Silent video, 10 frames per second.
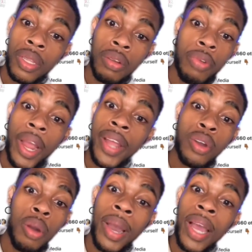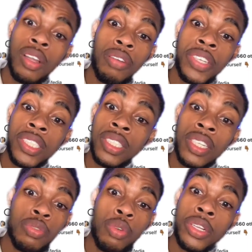Right now my love engine
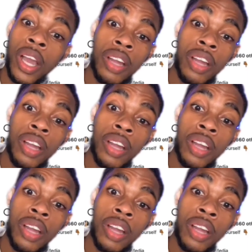is running on